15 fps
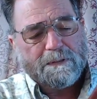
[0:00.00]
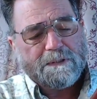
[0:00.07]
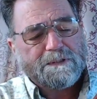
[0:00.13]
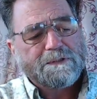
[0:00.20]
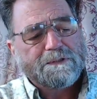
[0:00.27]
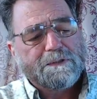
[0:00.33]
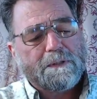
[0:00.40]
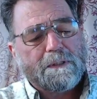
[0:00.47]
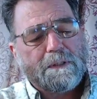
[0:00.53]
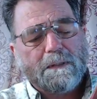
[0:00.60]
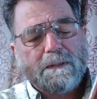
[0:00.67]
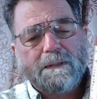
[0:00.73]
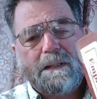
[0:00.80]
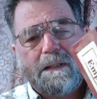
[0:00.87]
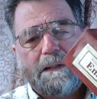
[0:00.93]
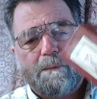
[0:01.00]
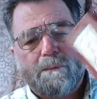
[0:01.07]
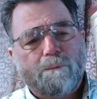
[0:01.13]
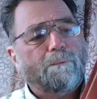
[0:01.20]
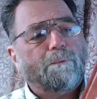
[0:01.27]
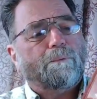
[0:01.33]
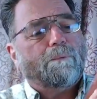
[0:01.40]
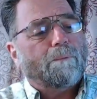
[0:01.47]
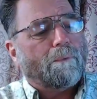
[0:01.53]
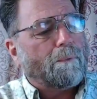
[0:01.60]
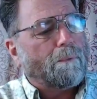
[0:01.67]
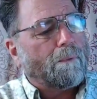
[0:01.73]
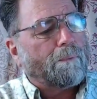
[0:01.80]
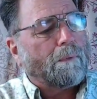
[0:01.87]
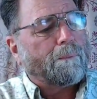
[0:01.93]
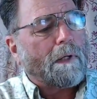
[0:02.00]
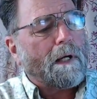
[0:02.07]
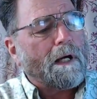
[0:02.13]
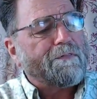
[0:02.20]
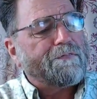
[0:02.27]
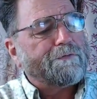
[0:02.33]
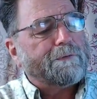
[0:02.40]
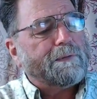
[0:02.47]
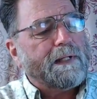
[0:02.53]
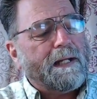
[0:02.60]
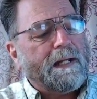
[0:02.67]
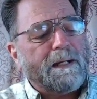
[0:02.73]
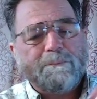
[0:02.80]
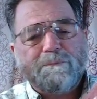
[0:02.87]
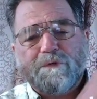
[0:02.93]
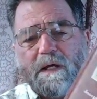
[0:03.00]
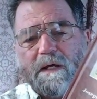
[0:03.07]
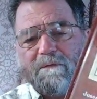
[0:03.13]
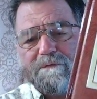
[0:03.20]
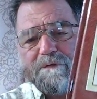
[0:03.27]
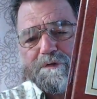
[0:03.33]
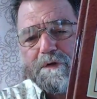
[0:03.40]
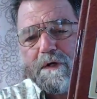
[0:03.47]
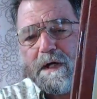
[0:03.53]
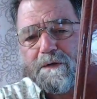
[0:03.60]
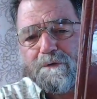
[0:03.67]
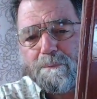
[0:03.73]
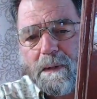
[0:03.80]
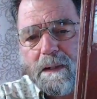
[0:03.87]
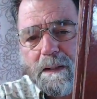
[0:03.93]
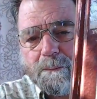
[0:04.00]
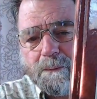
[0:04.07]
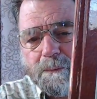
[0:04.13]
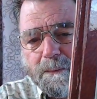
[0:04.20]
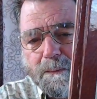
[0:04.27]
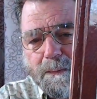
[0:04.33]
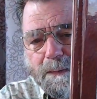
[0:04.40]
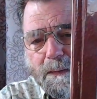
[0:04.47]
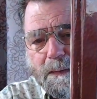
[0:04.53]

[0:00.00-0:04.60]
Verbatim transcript: this is called uh, R Rotherham's Emphasized Bible.